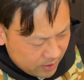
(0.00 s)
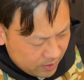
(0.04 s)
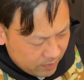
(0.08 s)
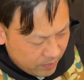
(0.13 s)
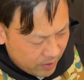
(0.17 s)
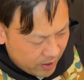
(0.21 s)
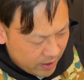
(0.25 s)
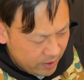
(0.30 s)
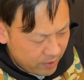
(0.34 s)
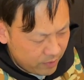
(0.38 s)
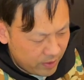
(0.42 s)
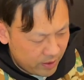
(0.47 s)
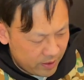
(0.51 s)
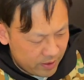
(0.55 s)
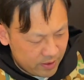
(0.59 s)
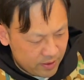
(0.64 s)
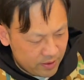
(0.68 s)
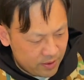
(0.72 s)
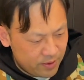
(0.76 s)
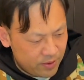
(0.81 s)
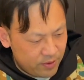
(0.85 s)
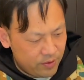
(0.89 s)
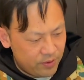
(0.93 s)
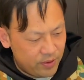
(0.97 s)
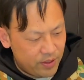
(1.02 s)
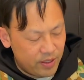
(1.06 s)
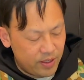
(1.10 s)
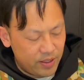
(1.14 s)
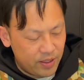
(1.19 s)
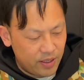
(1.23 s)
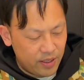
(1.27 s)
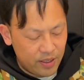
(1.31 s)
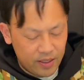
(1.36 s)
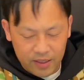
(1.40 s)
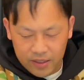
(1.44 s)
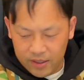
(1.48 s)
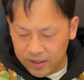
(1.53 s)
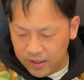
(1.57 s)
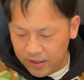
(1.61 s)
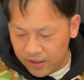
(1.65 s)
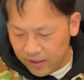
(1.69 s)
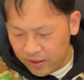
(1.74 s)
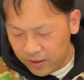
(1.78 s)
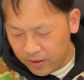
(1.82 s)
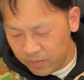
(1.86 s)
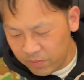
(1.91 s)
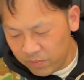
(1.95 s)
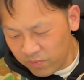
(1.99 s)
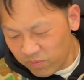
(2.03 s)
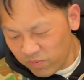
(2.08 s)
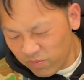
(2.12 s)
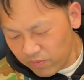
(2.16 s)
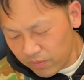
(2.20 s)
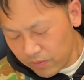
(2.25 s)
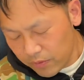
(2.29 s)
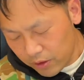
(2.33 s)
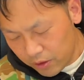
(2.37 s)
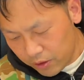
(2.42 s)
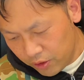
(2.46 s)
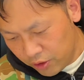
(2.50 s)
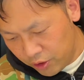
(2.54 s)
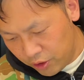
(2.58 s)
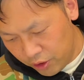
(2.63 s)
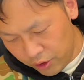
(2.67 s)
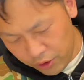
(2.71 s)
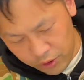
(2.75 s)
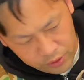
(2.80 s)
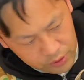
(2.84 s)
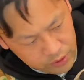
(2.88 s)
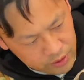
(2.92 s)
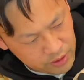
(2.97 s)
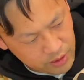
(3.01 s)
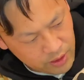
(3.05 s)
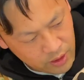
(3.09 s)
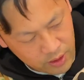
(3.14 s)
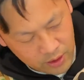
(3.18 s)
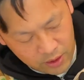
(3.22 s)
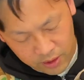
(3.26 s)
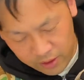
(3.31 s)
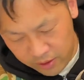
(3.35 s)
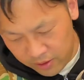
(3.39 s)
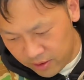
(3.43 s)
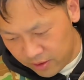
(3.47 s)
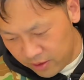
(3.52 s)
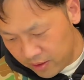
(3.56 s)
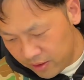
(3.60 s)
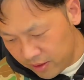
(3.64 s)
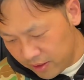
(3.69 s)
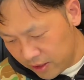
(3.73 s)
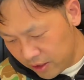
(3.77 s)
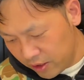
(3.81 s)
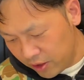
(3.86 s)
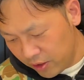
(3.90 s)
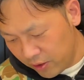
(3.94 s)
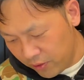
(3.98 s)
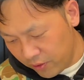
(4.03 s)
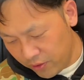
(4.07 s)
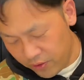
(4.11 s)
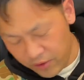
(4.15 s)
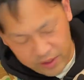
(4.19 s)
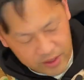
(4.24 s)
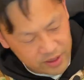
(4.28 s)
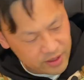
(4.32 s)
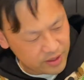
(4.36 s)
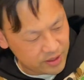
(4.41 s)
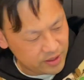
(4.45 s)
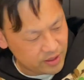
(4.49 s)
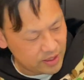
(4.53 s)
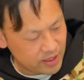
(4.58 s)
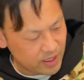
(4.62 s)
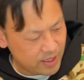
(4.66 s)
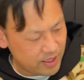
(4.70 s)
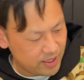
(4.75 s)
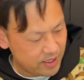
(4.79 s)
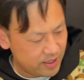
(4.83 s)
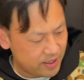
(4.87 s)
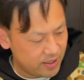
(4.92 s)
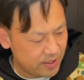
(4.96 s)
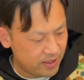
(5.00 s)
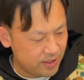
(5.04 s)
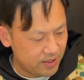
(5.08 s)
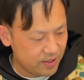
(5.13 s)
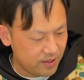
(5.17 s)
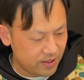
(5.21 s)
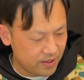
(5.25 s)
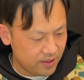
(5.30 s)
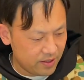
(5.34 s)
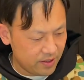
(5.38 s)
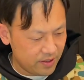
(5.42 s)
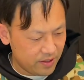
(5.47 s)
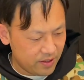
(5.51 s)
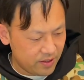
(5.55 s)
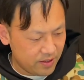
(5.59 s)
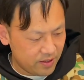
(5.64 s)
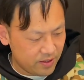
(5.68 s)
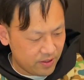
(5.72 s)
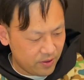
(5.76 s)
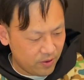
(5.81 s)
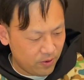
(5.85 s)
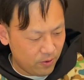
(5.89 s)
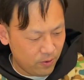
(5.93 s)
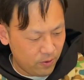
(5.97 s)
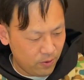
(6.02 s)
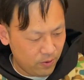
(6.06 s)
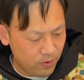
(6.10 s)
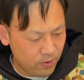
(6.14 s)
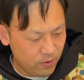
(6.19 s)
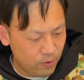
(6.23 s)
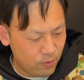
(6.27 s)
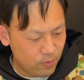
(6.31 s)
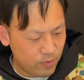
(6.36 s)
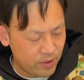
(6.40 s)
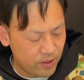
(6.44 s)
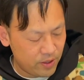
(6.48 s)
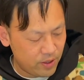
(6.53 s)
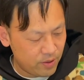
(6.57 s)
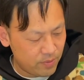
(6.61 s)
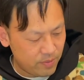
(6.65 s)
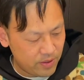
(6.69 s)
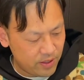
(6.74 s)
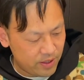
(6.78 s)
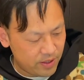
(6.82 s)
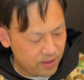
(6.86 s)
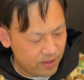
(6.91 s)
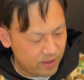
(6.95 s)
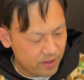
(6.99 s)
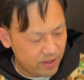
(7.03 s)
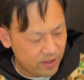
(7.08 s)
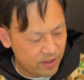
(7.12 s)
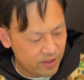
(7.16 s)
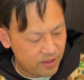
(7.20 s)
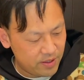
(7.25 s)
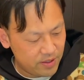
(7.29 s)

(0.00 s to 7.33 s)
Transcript: But anyway, we can kind of shoot. To show you here's like open up and then